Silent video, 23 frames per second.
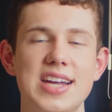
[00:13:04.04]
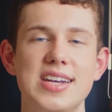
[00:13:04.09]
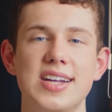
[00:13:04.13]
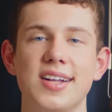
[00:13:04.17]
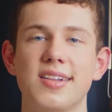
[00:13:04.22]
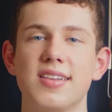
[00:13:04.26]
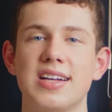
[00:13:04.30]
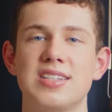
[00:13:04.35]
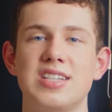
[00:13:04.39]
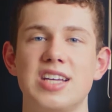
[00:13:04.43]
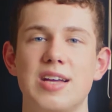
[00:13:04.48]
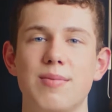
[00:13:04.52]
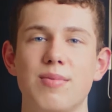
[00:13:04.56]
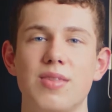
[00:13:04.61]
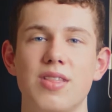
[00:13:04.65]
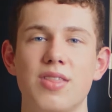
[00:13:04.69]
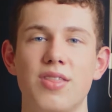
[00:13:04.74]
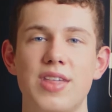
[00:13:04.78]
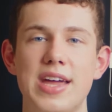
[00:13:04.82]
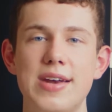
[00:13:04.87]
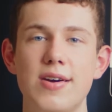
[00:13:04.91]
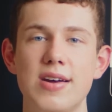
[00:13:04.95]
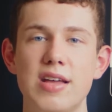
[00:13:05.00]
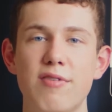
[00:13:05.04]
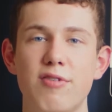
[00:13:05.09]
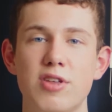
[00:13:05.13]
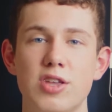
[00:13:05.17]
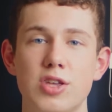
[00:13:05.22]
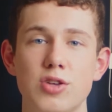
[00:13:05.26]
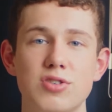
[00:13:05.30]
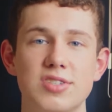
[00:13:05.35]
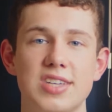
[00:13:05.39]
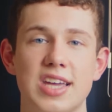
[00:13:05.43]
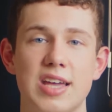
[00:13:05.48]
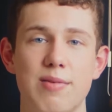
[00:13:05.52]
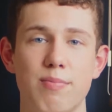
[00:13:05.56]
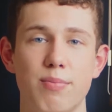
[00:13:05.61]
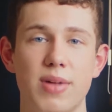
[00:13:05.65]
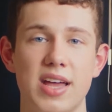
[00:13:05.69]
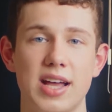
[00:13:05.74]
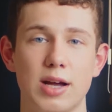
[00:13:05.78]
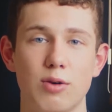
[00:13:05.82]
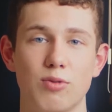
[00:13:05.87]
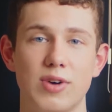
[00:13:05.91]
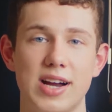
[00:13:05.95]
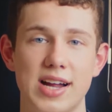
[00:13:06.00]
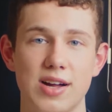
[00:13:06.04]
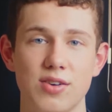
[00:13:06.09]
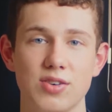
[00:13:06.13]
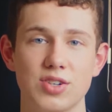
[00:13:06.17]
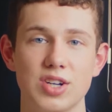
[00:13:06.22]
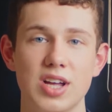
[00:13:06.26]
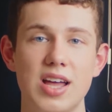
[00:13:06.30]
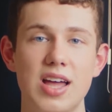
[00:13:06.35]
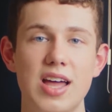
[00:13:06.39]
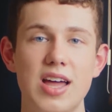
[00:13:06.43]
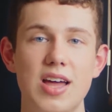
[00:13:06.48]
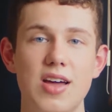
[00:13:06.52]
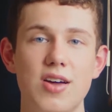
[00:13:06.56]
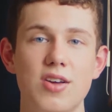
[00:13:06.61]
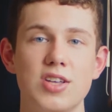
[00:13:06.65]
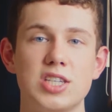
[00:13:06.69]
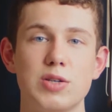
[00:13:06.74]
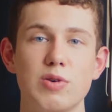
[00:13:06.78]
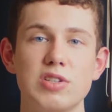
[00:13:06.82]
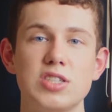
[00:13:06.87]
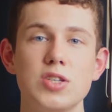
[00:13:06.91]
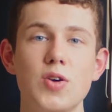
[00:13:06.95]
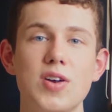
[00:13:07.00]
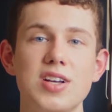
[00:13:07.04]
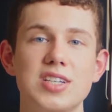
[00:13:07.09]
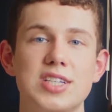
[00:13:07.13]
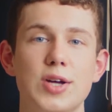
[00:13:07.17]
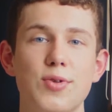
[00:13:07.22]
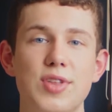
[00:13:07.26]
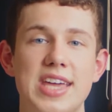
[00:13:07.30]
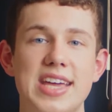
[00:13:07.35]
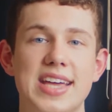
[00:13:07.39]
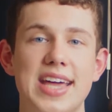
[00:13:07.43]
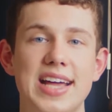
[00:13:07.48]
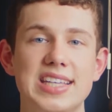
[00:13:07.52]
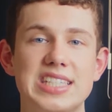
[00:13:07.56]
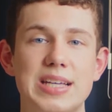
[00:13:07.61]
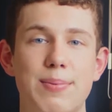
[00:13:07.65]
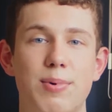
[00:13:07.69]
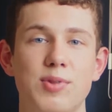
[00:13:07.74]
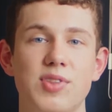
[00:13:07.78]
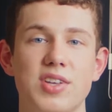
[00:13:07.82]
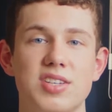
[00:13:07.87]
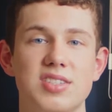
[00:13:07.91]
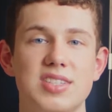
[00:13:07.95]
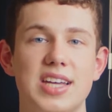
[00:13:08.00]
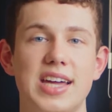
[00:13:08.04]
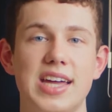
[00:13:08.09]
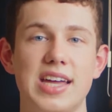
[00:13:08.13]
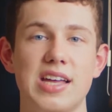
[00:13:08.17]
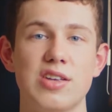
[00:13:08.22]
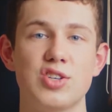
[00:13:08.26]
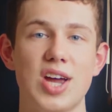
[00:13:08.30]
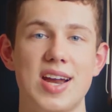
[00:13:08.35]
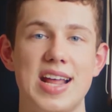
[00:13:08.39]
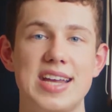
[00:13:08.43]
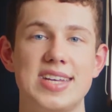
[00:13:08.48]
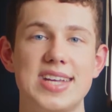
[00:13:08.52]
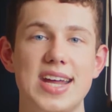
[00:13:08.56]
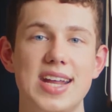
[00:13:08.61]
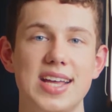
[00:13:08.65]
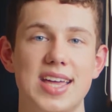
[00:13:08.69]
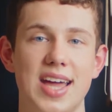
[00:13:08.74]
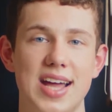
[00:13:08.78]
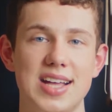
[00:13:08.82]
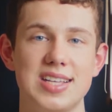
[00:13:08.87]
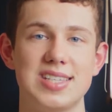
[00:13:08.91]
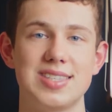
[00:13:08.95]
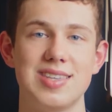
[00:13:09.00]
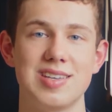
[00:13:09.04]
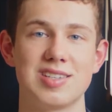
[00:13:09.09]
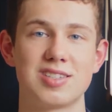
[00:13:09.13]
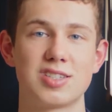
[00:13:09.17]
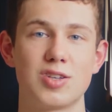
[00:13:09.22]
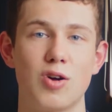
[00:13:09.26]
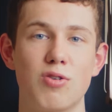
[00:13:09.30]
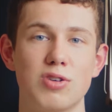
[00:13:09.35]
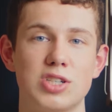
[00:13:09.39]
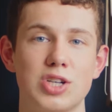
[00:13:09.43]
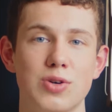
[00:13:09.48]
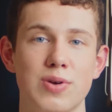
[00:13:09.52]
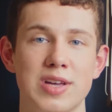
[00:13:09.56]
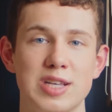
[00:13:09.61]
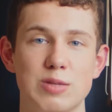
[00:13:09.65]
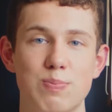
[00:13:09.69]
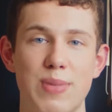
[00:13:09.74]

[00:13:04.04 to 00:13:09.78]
neglect him. They're not even used to him being around. So it's not until he gets up on the stage and he dedicates this song to his